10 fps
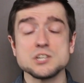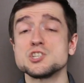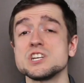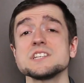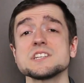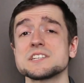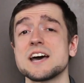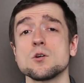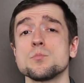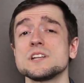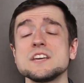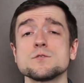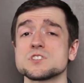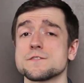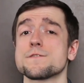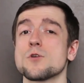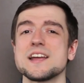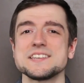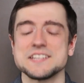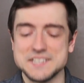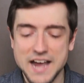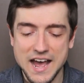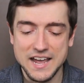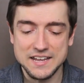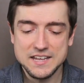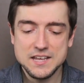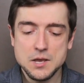Jesus, I don't believe, was afraid to die,